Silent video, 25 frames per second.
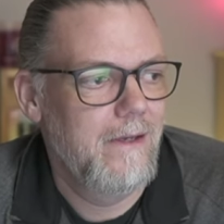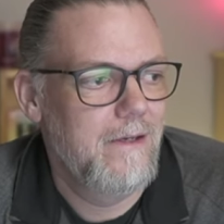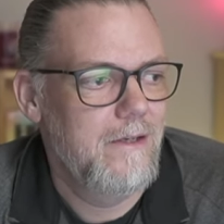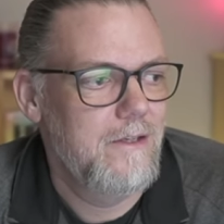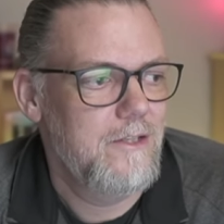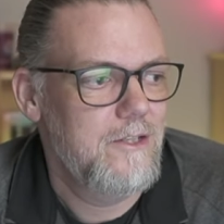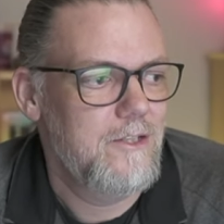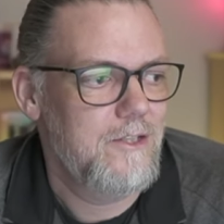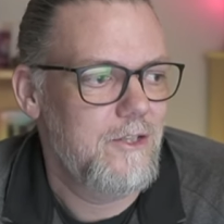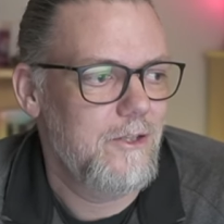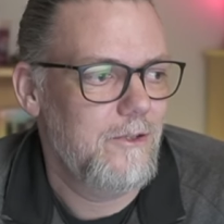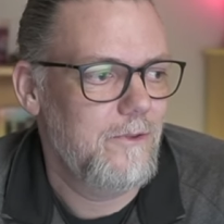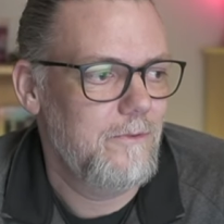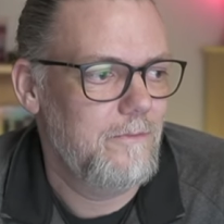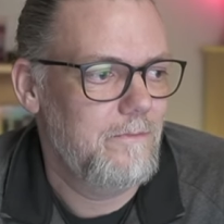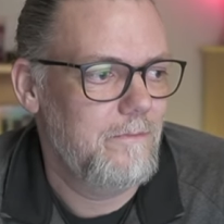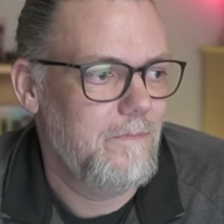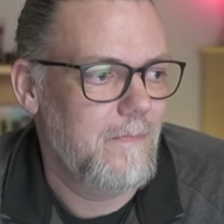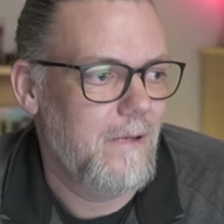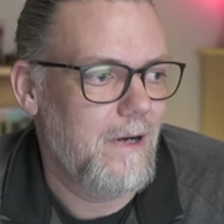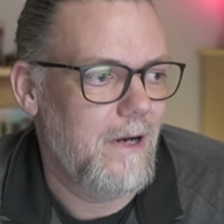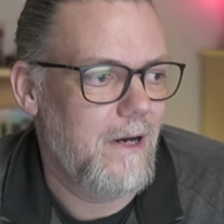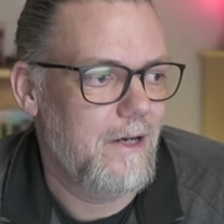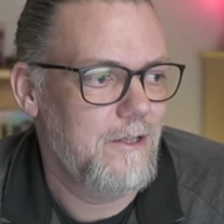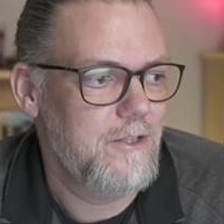So
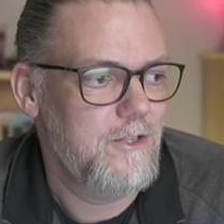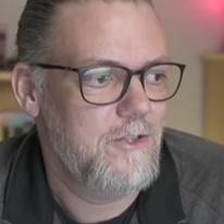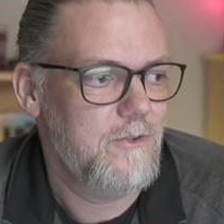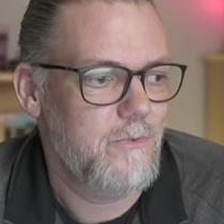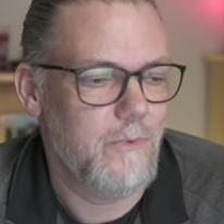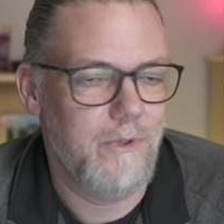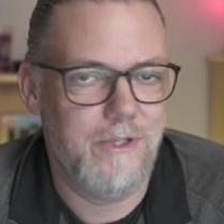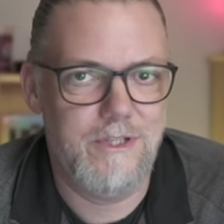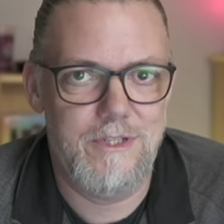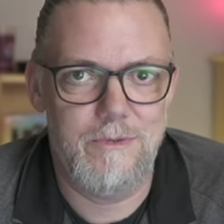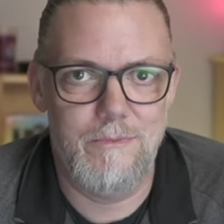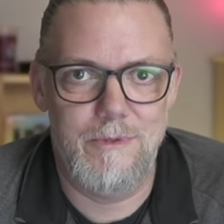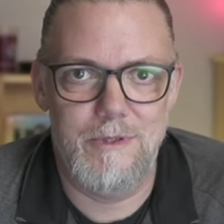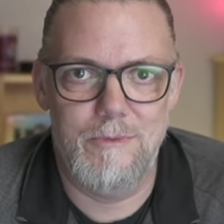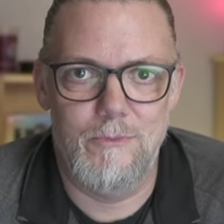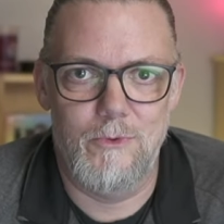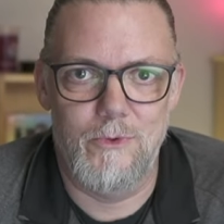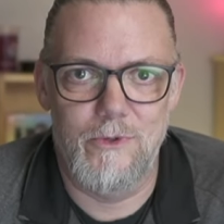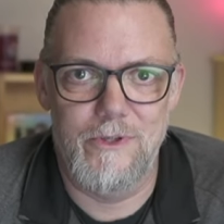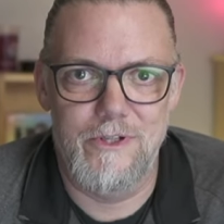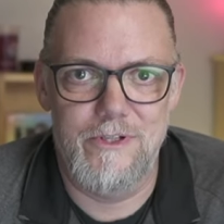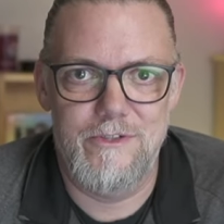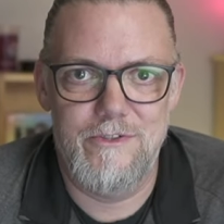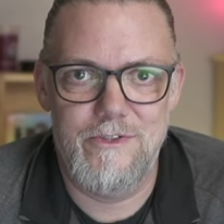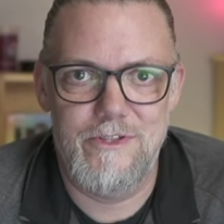I just want it to be more
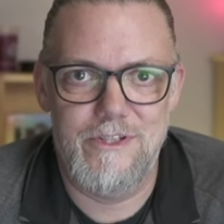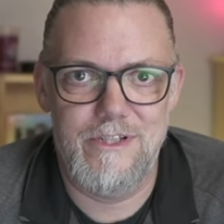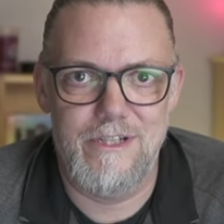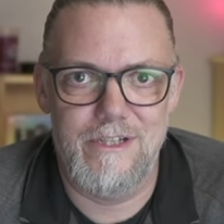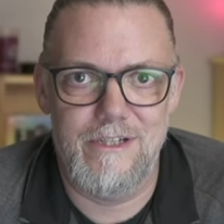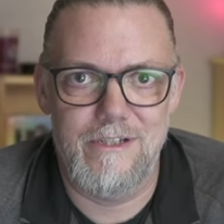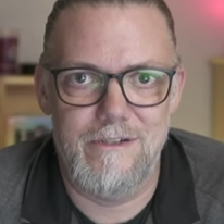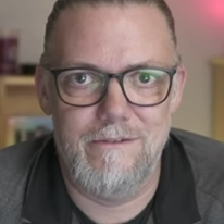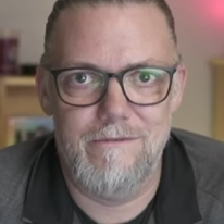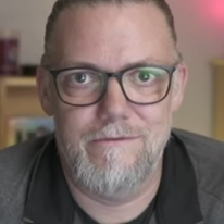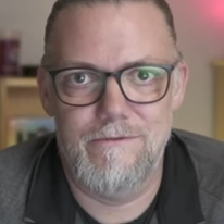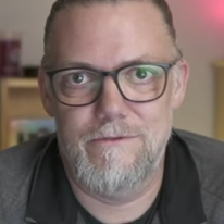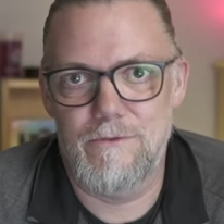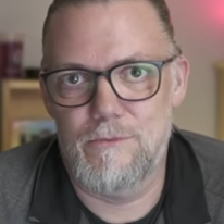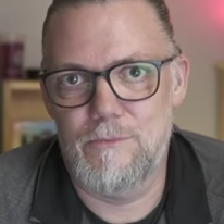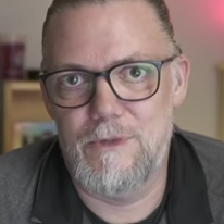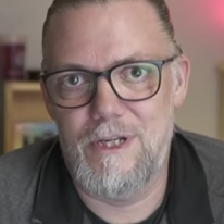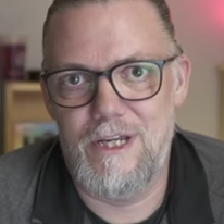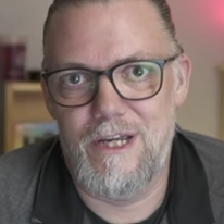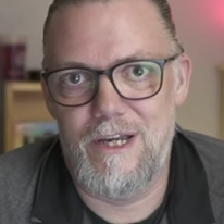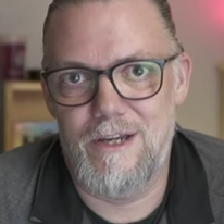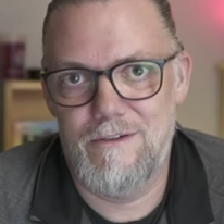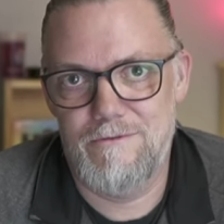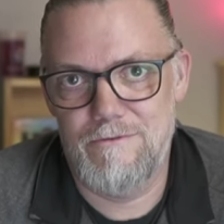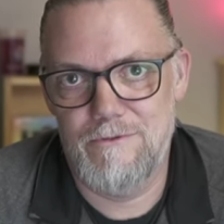interesting for
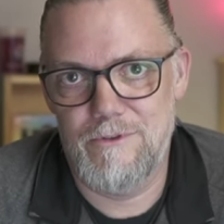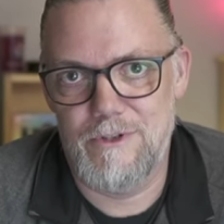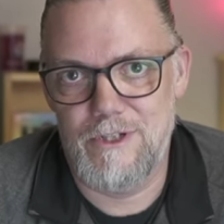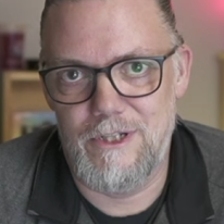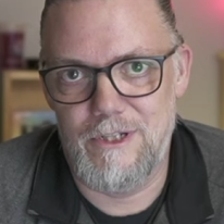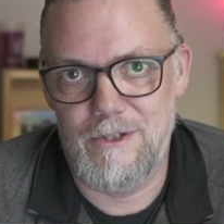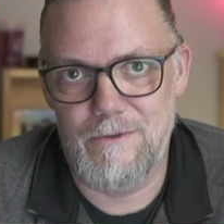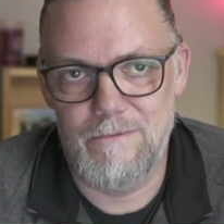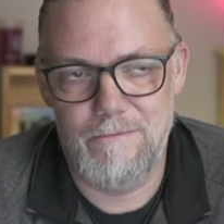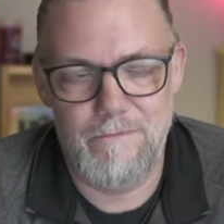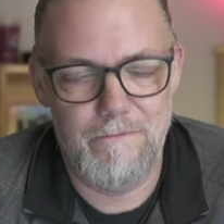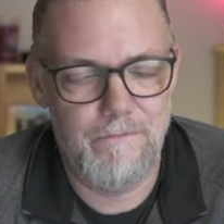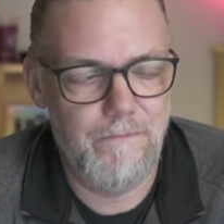me and for you.